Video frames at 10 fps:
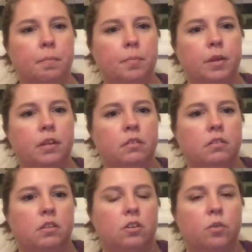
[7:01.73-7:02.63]
but
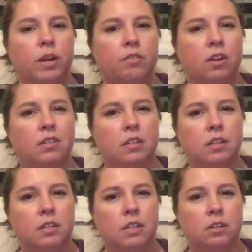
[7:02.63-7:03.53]
whenever I
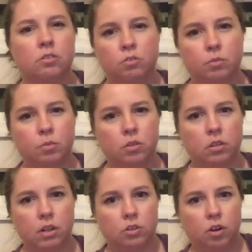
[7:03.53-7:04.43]
see a Dean Koontz
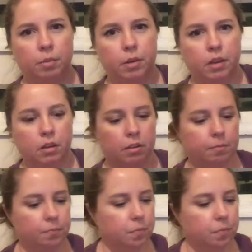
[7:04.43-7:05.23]
book, I try and pick it up.